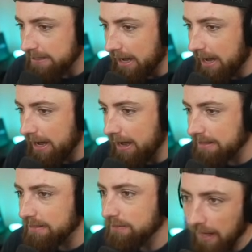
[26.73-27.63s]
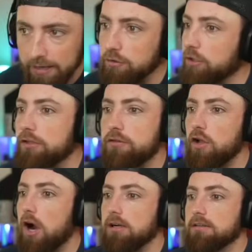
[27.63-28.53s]
uh, that is a good
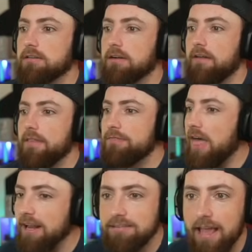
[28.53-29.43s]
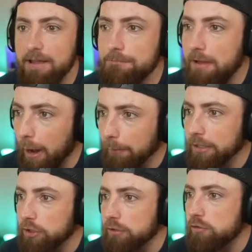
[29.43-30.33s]
start. That is a very
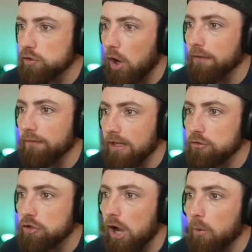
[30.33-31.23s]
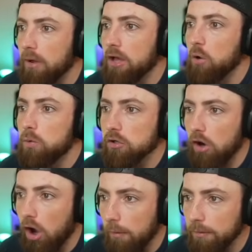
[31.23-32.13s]
good start. Let's go. We are
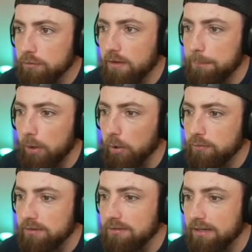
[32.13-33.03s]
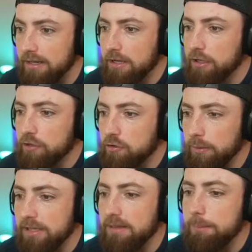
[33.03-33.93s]
almost to the postseason, so
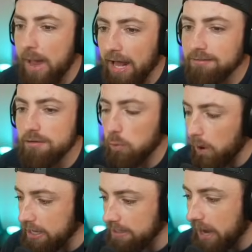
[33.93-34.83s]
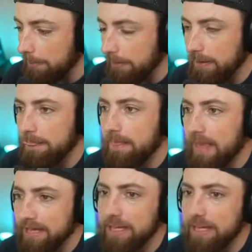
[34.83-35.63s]
we need the bats to wake up and